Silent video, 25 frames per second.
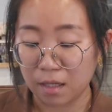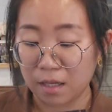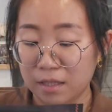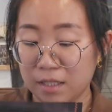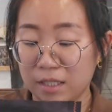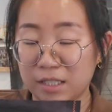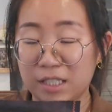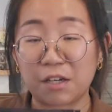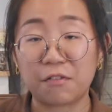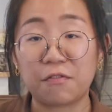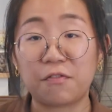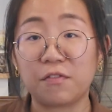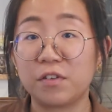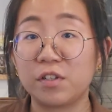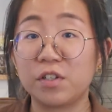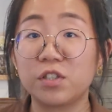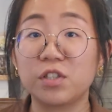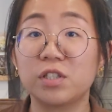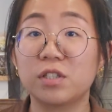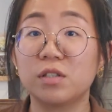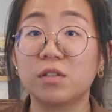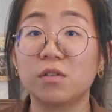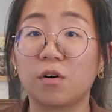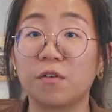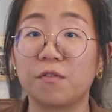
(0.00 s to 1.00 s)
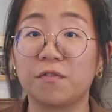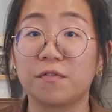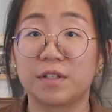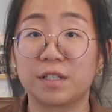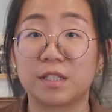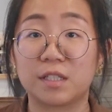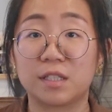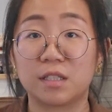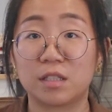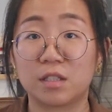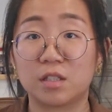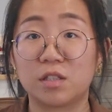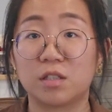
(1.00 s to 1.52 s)
The definition of the
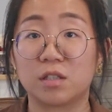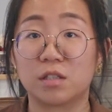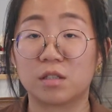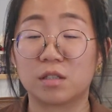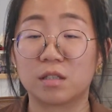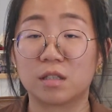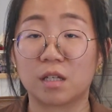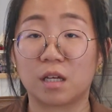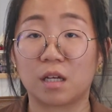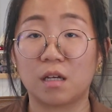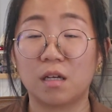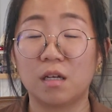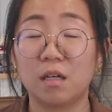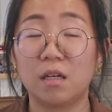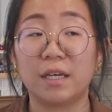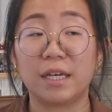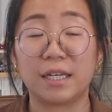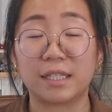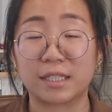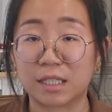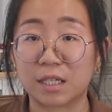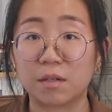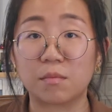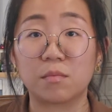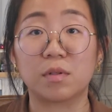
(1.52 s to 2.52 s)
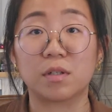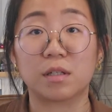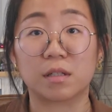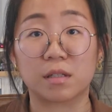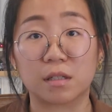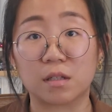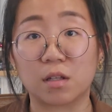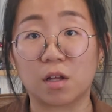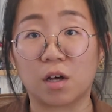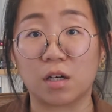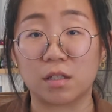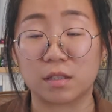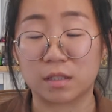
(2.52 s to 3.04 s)
stitches is
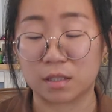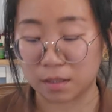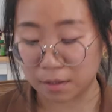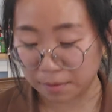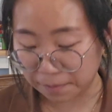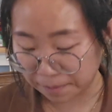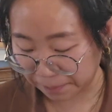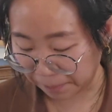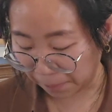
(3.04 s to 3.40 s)
completely lost.